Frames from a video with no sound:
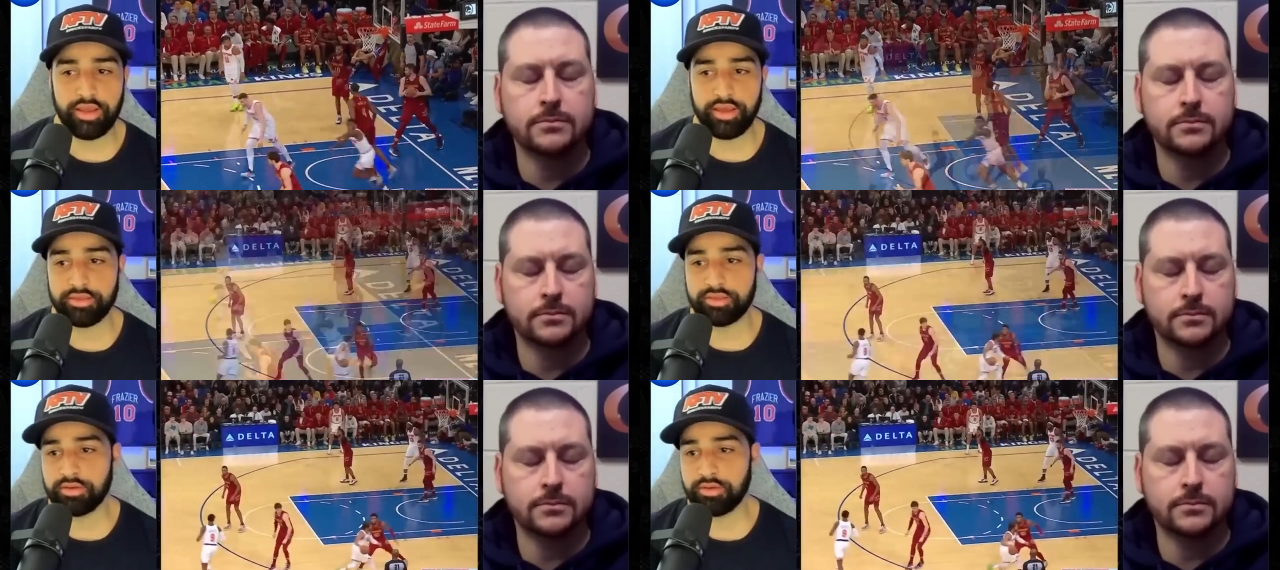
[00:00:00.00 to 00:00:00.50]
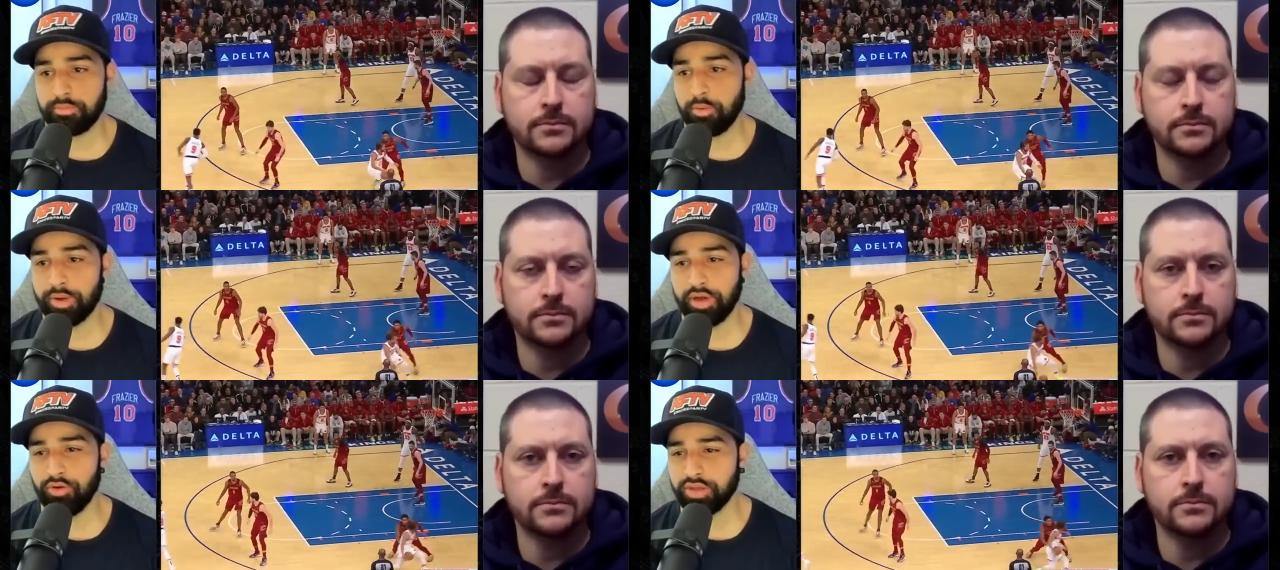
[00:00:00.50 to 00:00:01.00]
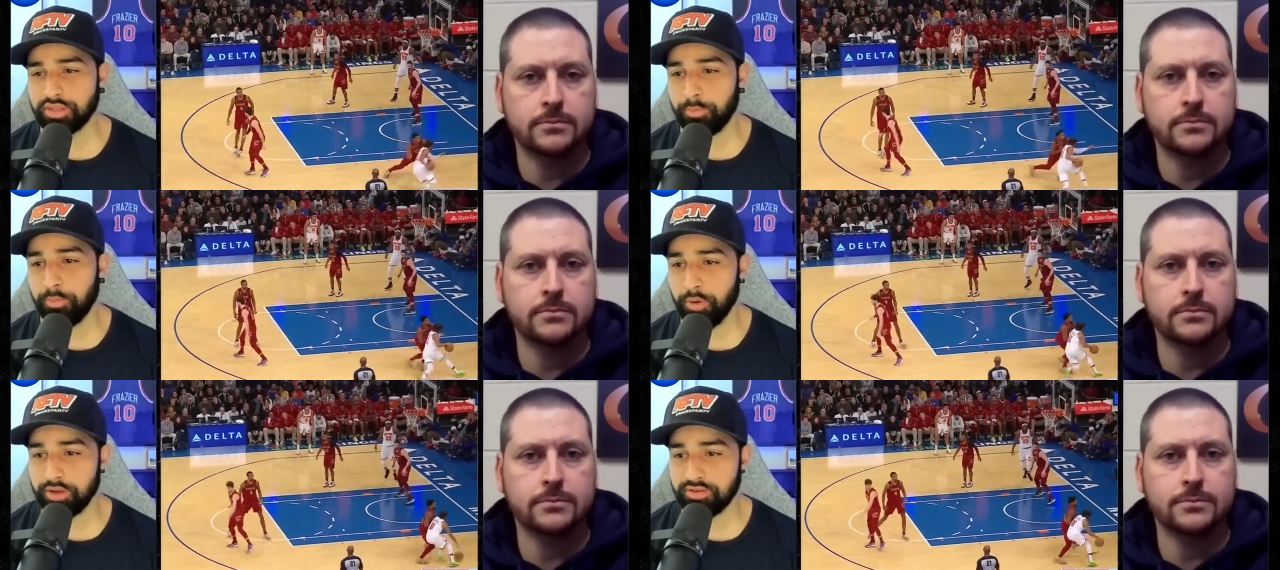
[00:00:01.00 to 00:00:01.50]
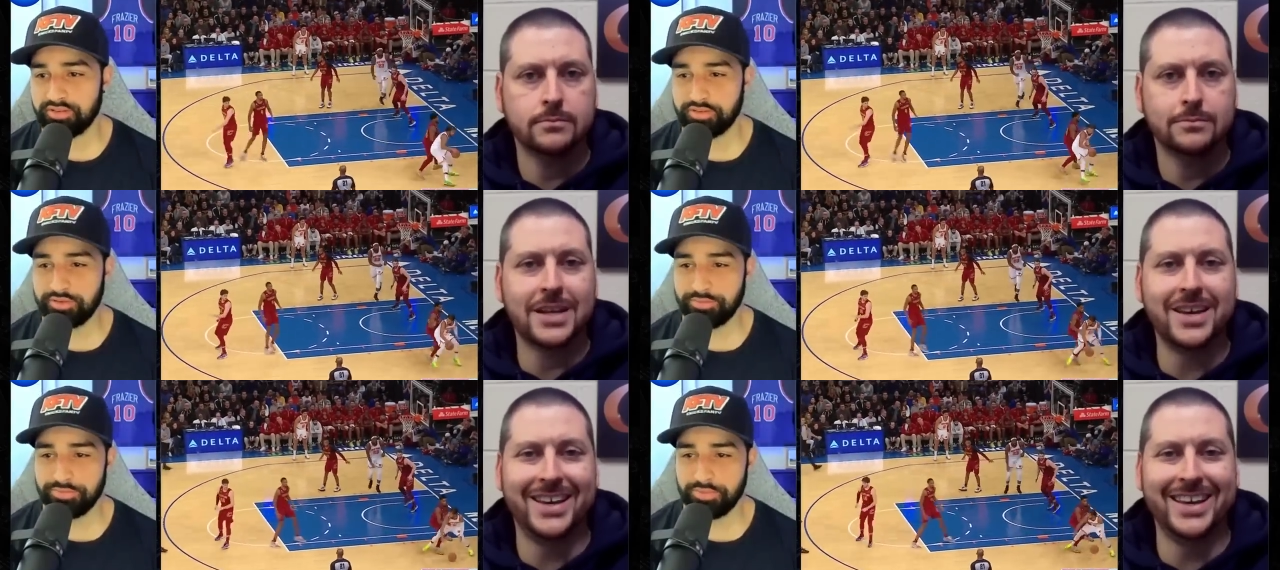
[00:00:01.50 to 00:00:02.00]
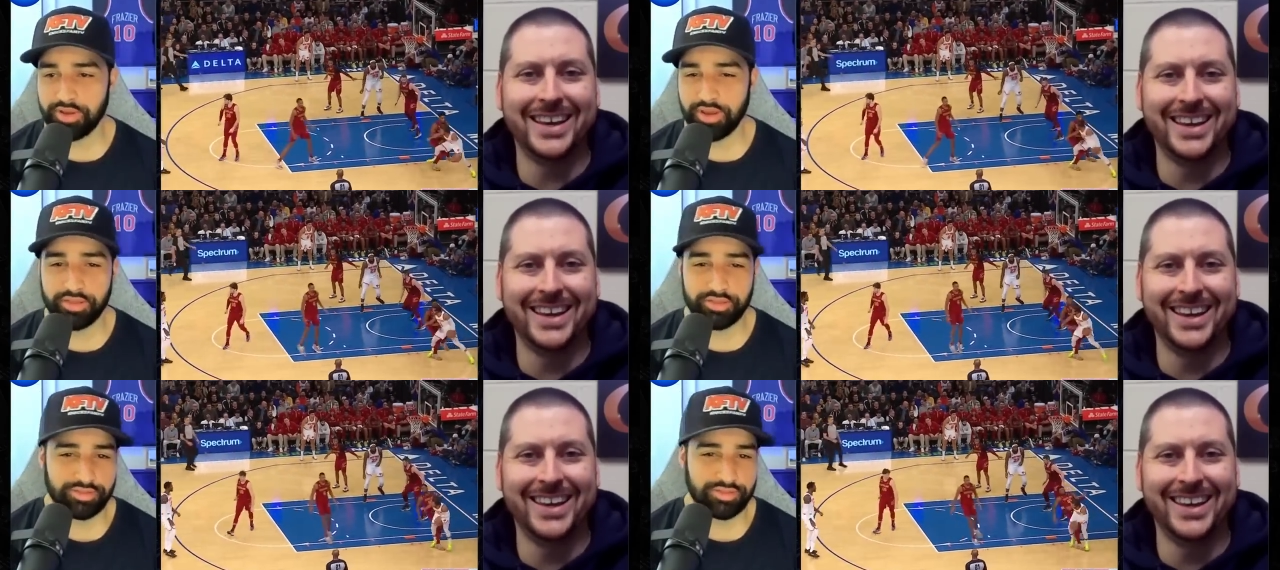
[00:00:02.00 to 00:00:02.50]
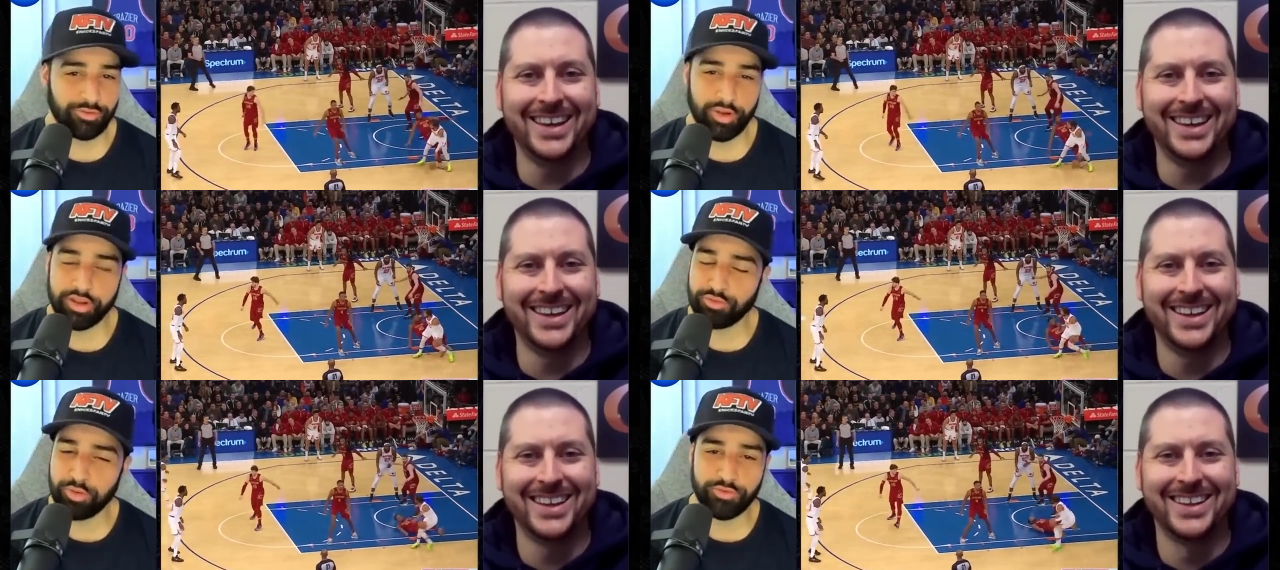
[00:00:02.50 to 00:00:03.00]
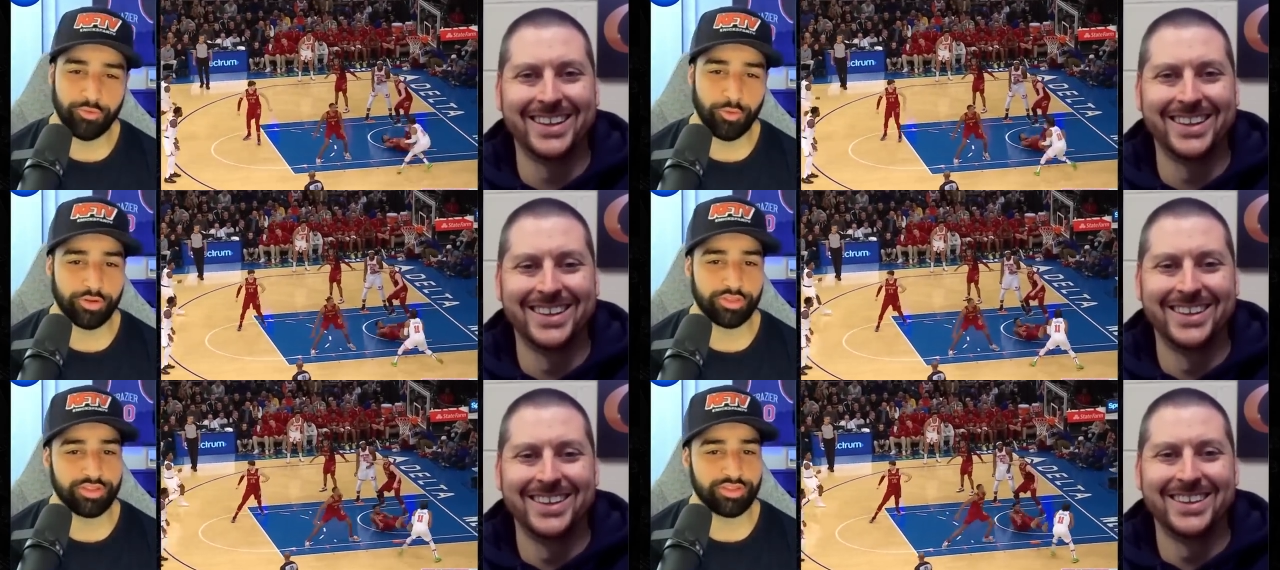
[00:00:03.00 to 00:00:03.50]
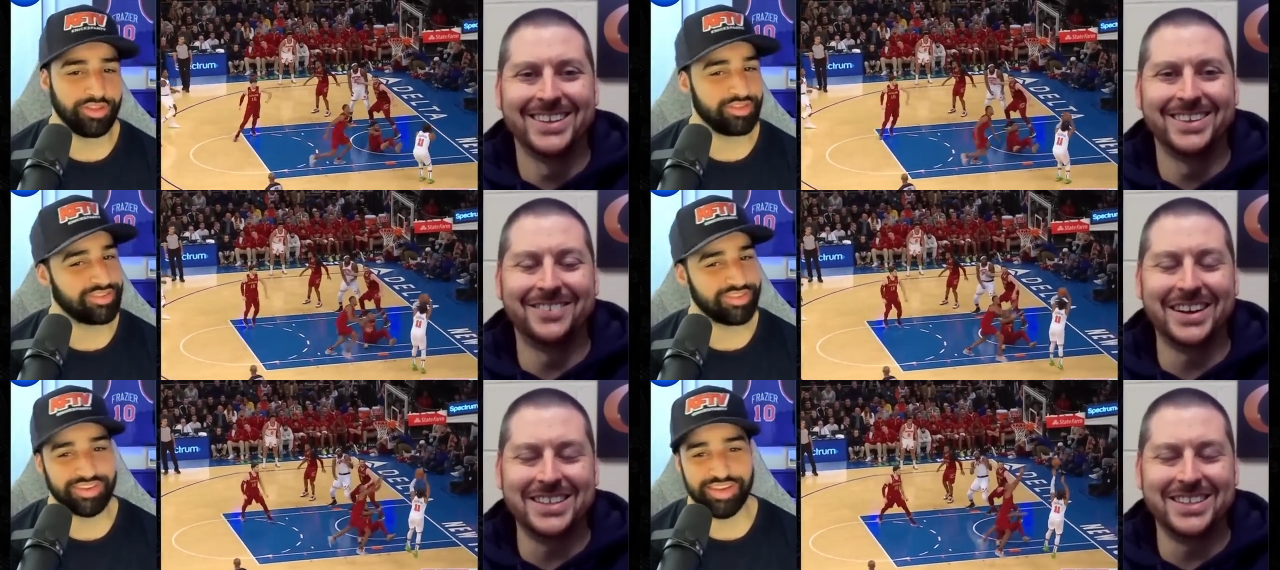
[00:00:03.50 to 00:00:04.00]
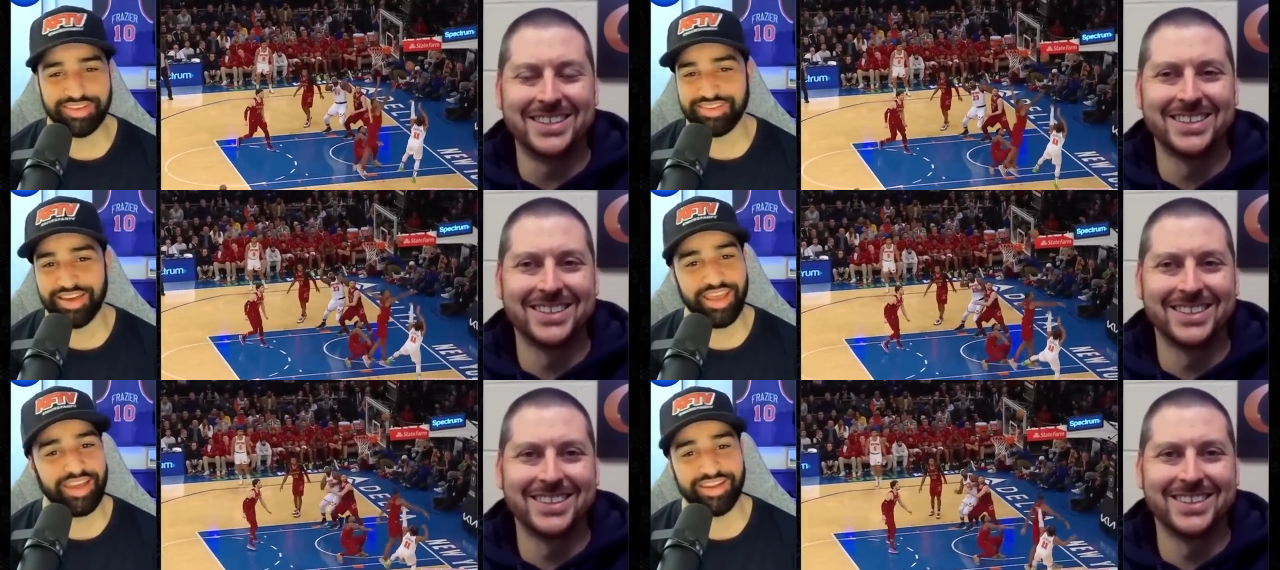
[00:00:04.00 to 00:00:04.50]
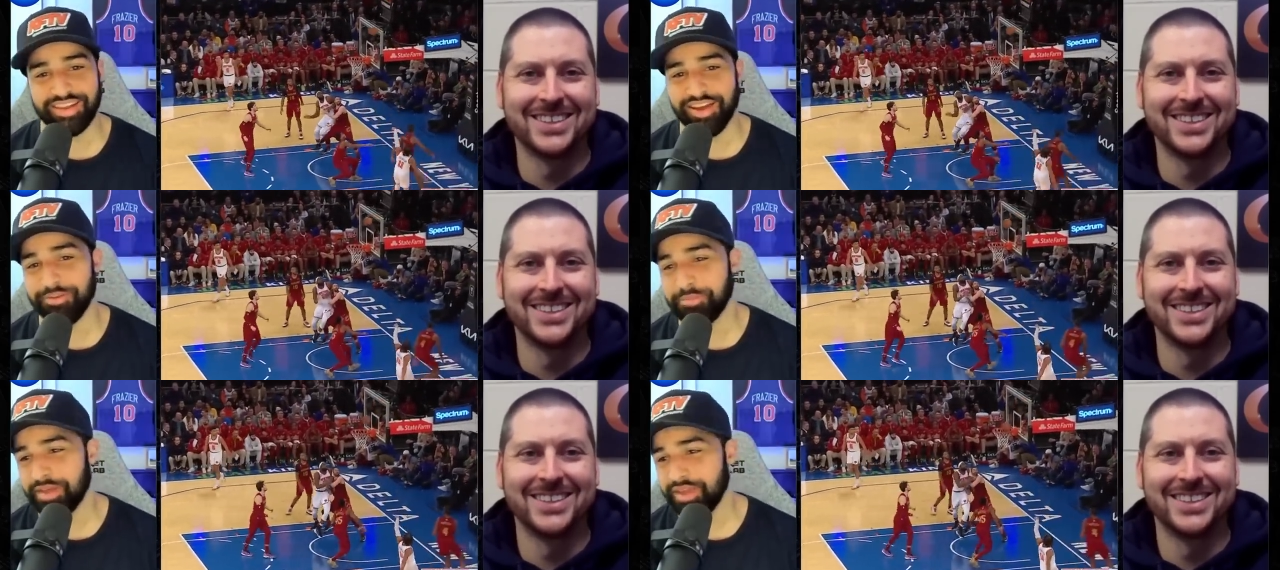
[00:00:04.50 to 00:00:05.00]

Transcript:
Speaker 1: eighth, but when I look at the points, they're ranked twenty-fourth. It, it's, right. it's not adding up.